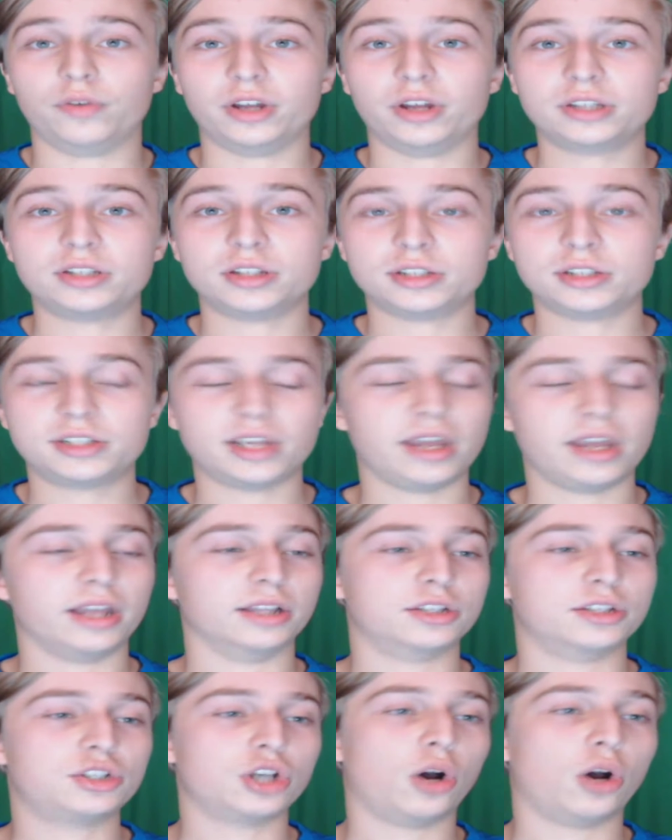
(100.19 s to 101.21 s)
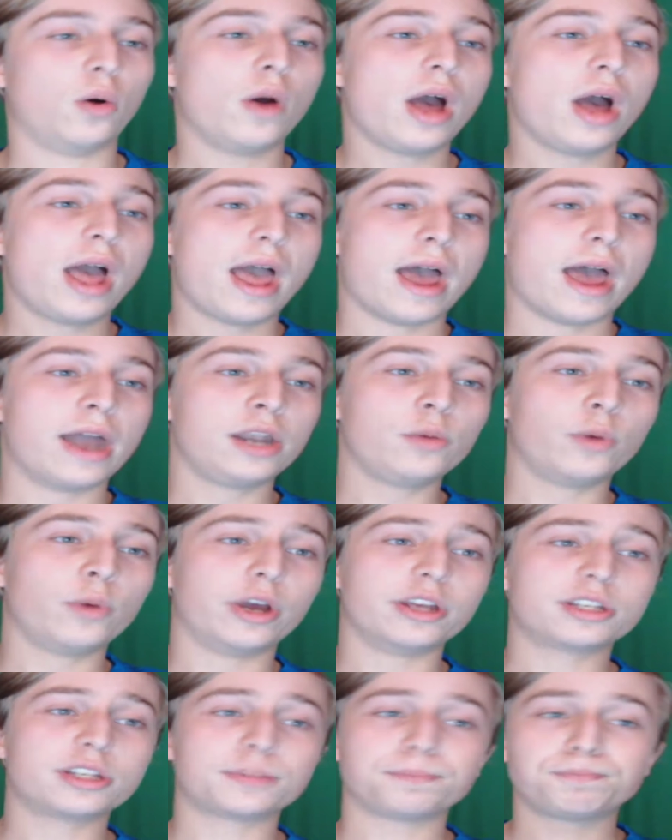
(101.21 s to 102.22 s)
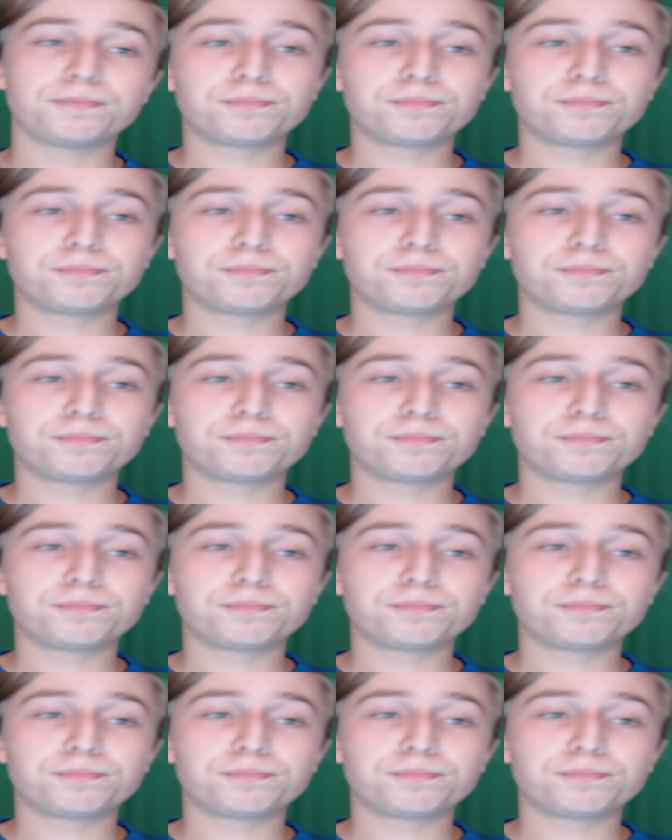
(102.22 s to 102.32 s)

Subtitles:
It's insane. So, anyways,